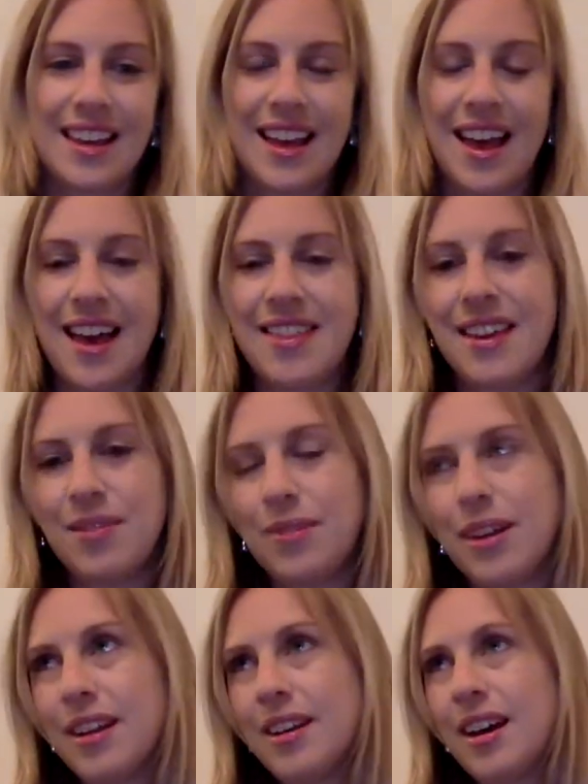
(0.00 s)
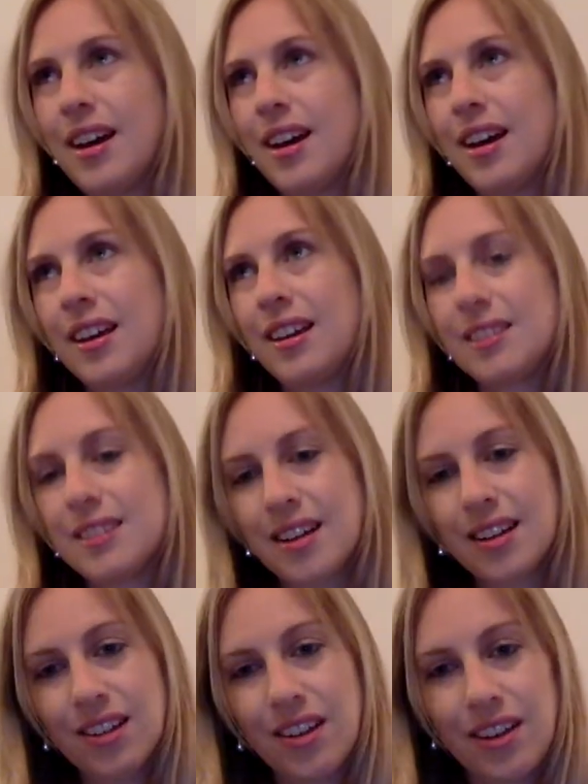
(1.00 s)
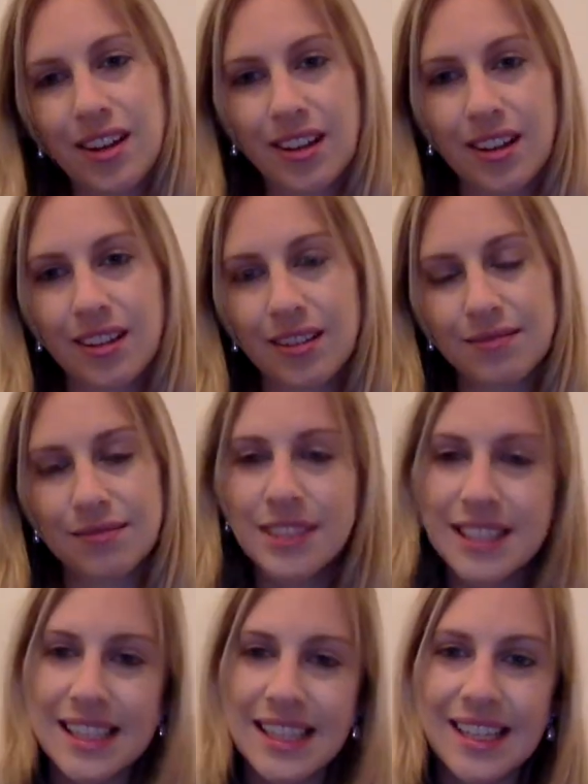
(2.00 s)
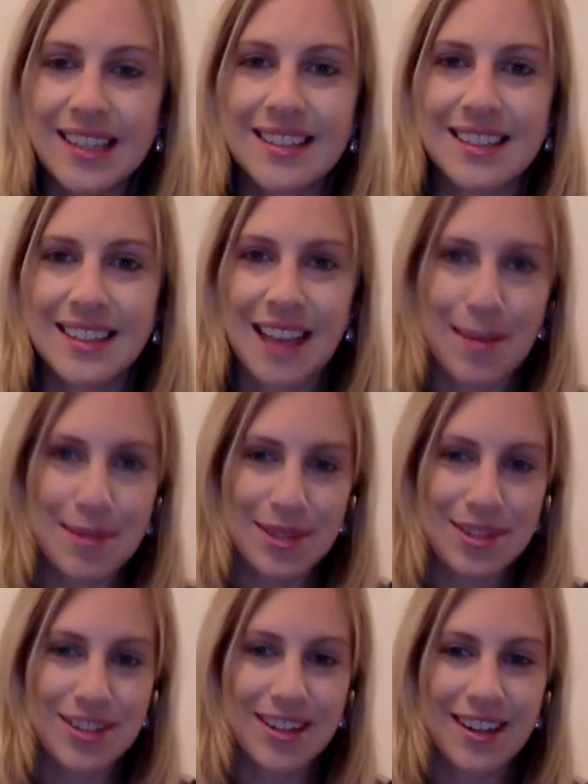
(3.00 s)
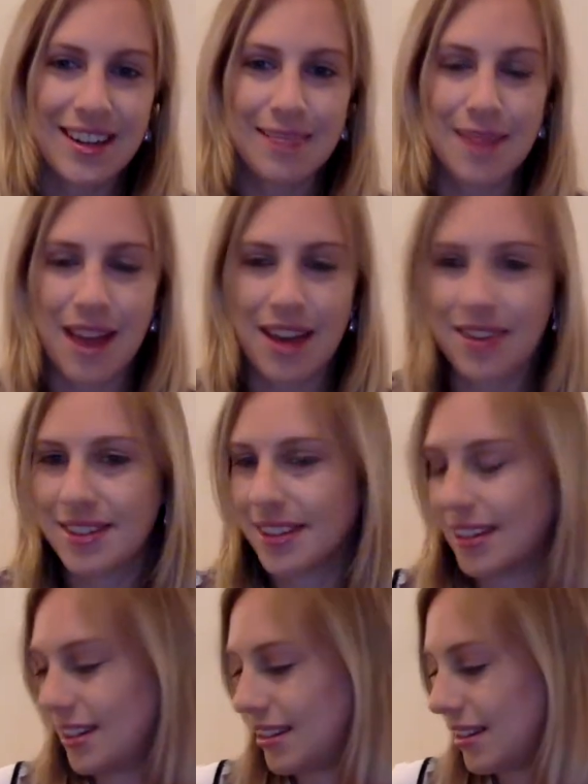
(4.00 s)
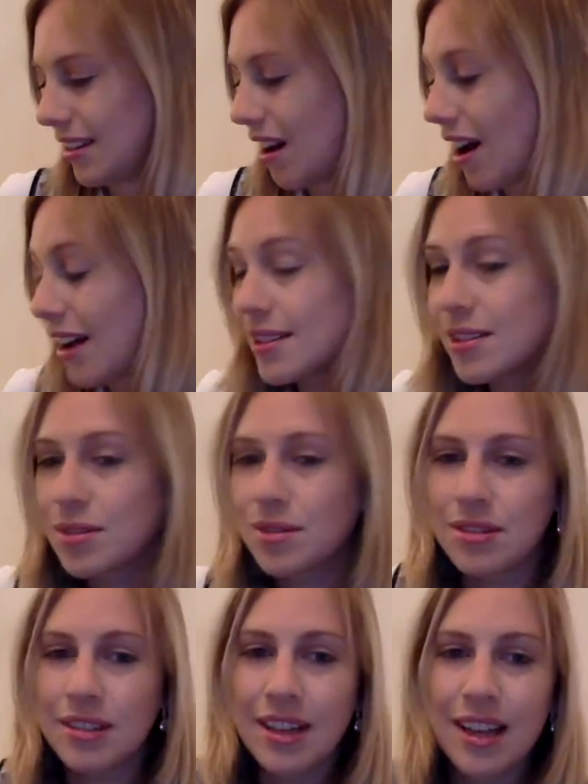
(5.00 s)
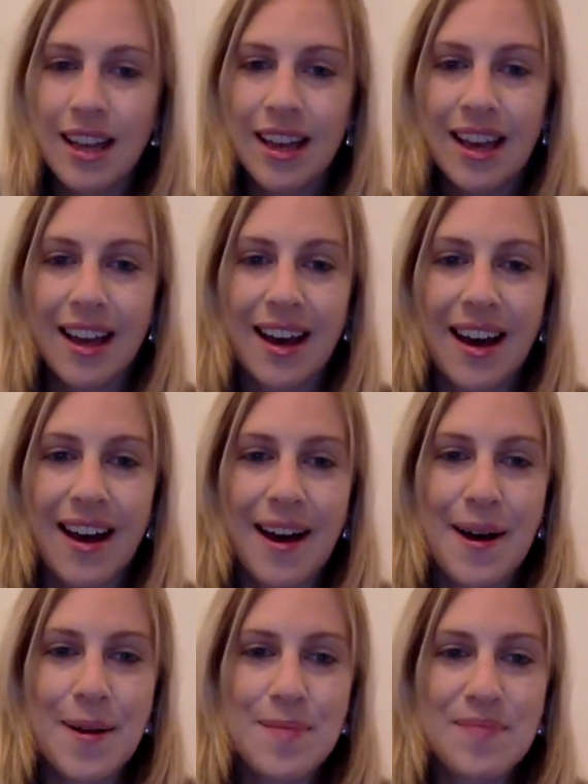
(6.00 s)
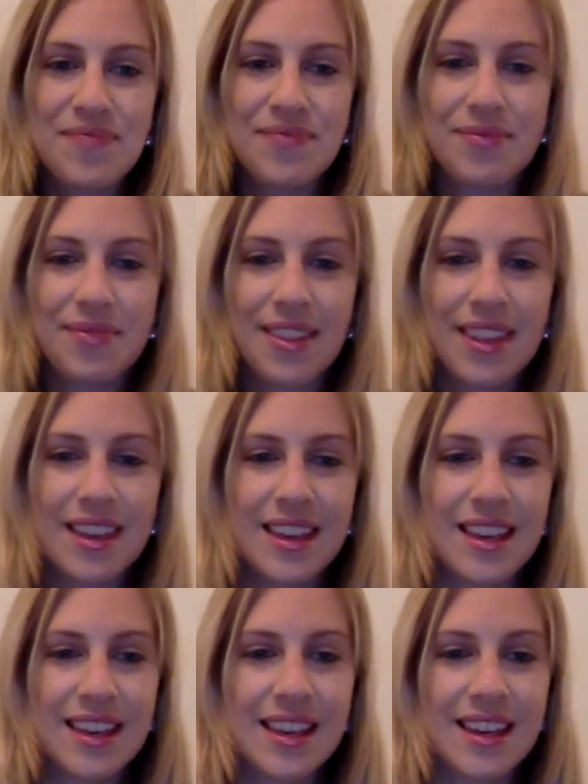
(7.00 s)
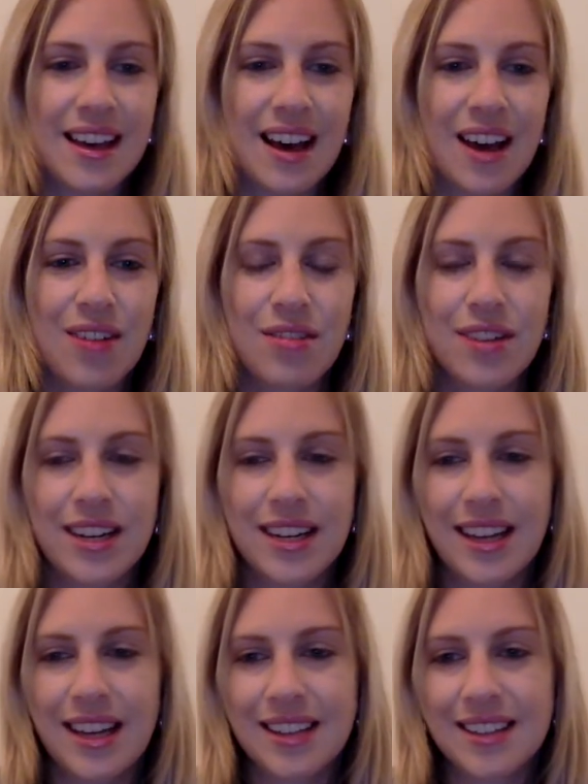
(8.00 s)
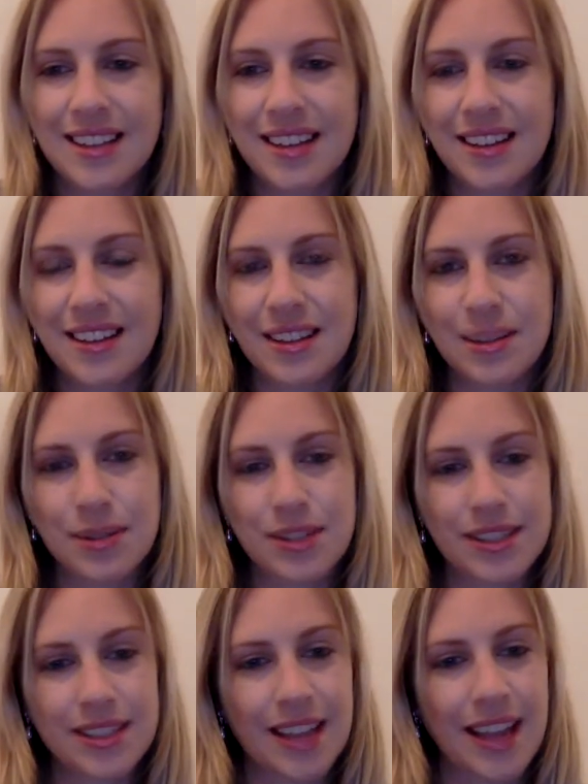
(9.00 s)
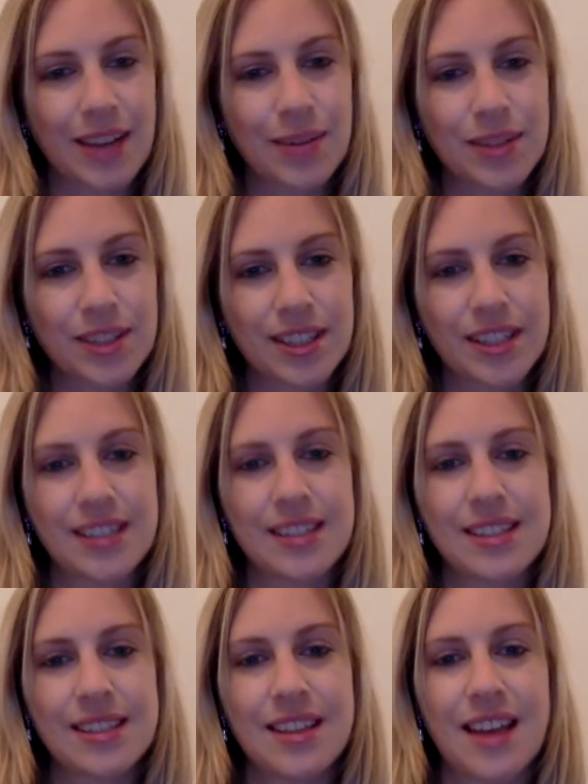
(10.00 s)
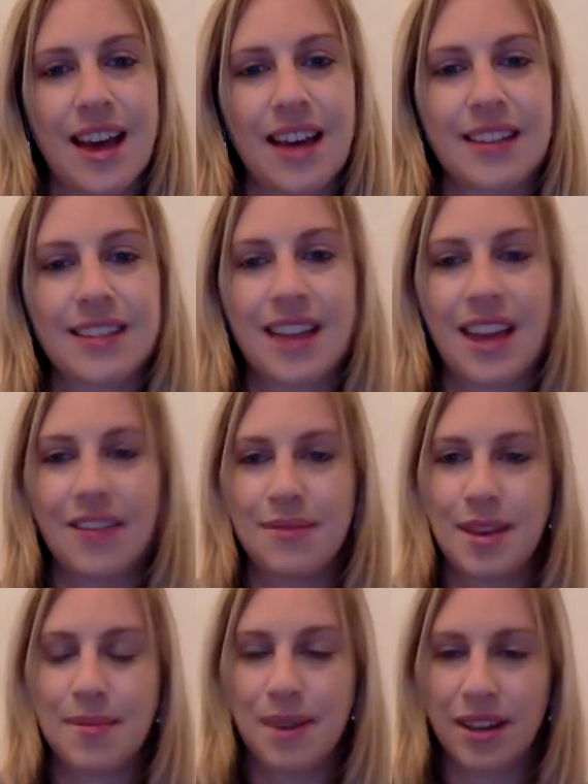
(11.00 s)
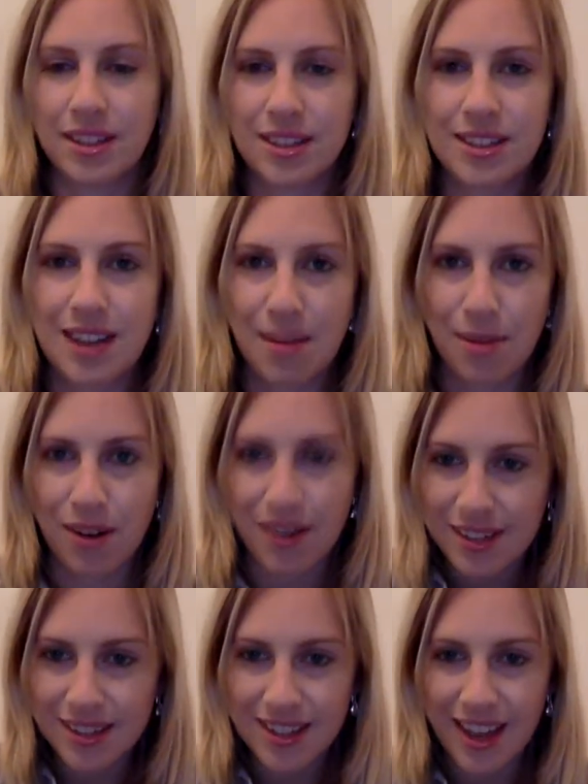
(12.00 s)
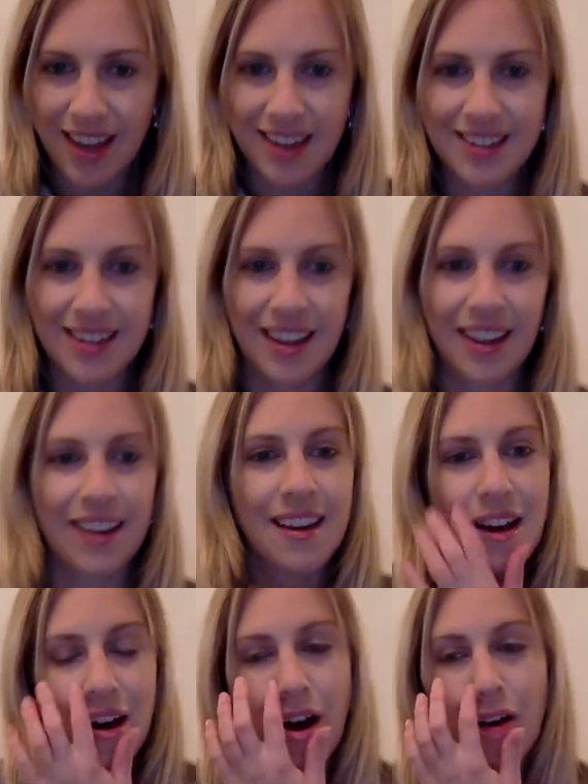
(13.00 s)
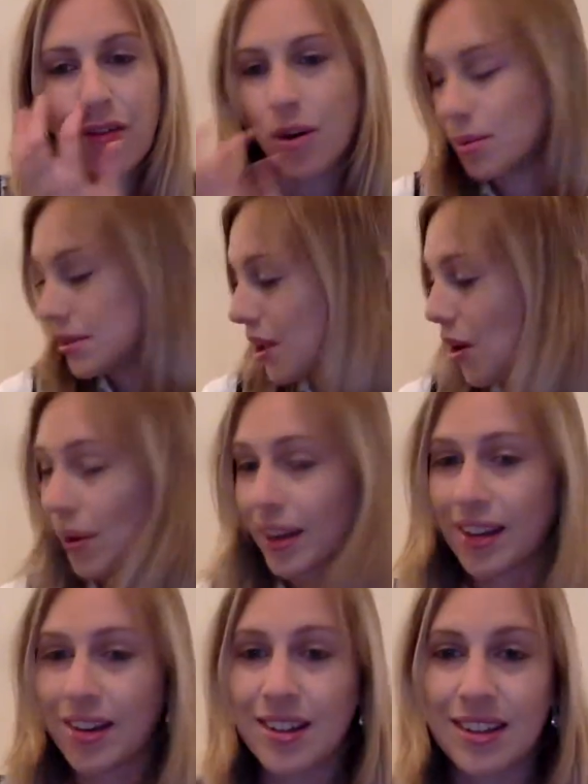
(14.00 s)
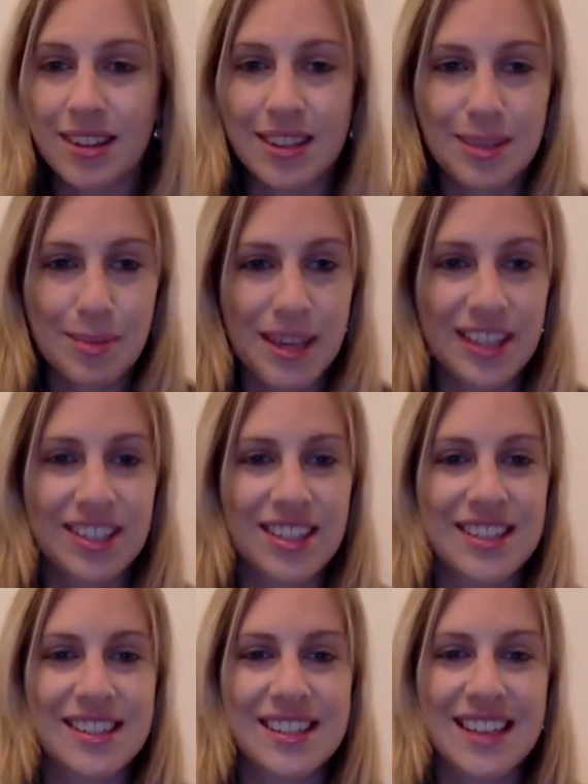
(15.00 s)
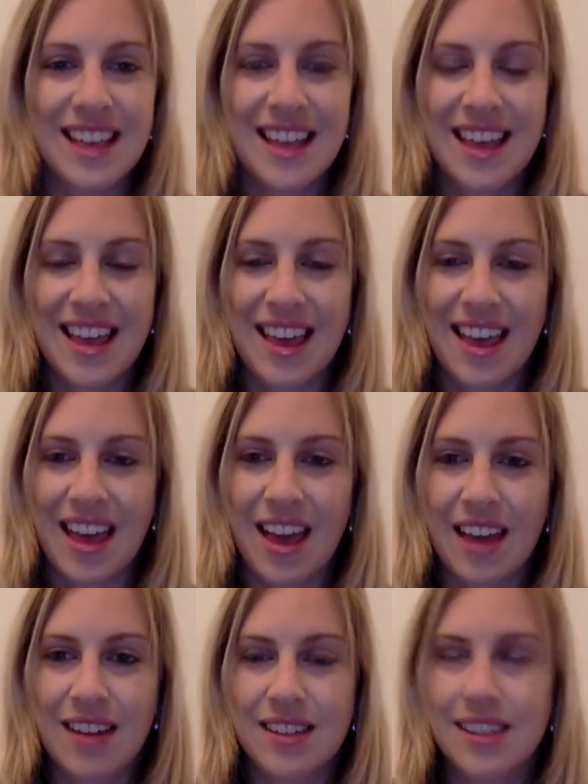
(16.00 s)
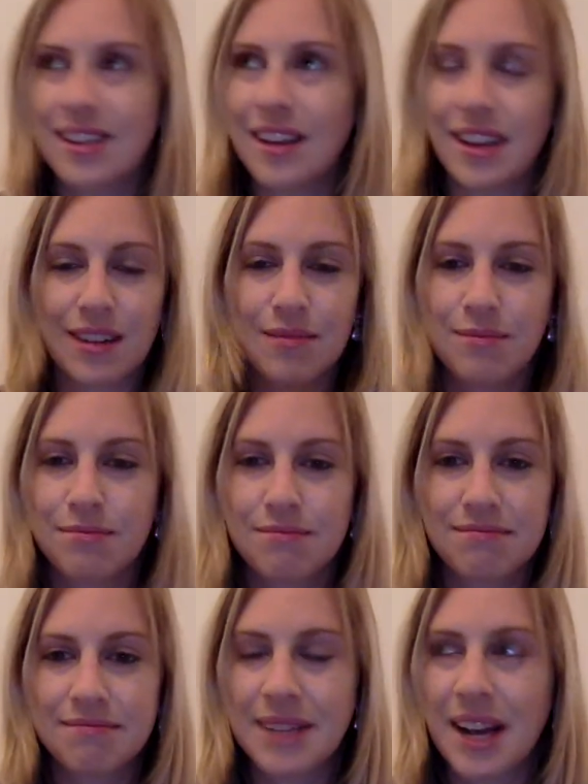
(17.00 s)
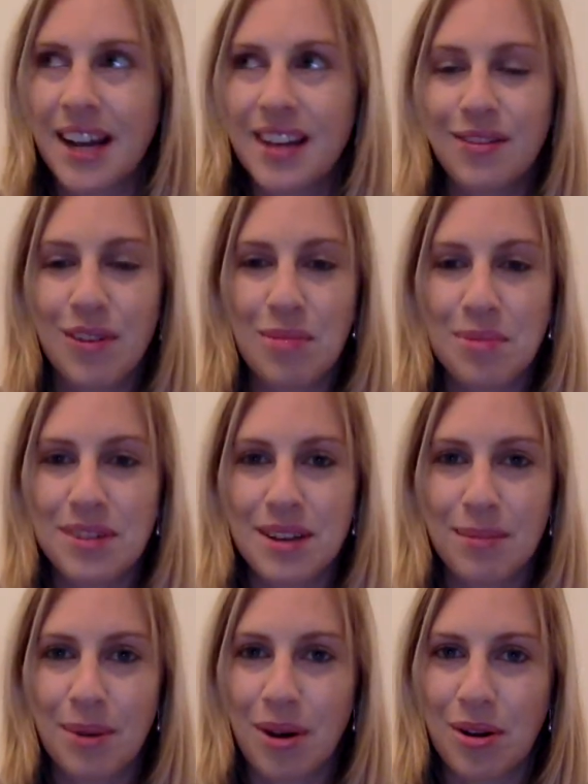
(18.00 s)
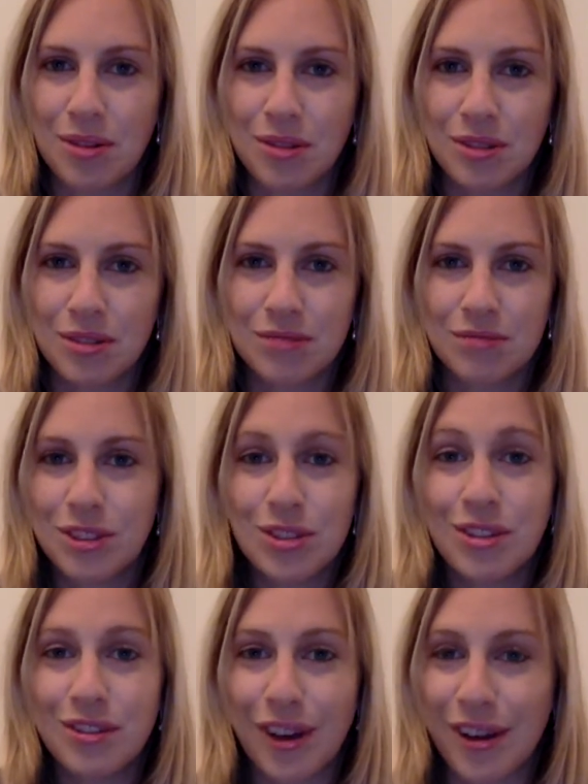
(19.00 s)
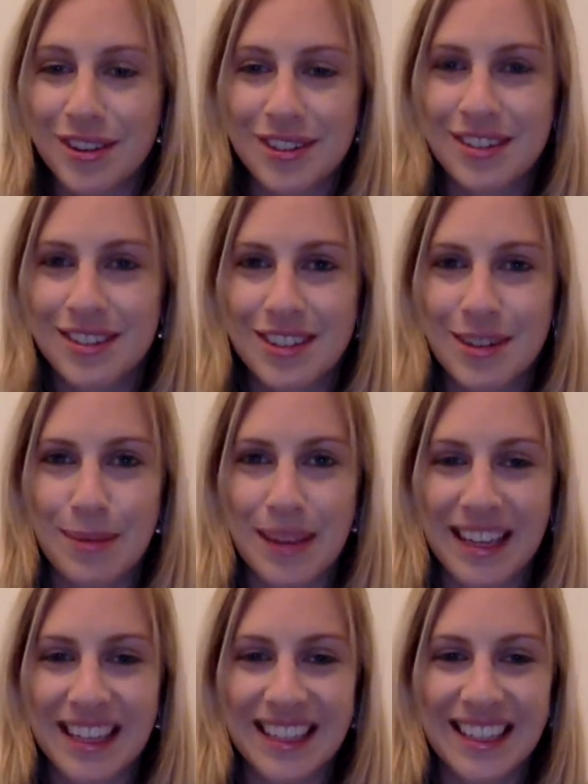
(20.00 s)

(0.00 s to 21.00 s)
And then when I started learning physics and chemistry and maths in high school, I realized that these were just languages that gave me a much deeper understanding of what was going on in these pictures. And it kind of opened up a whole universe to me.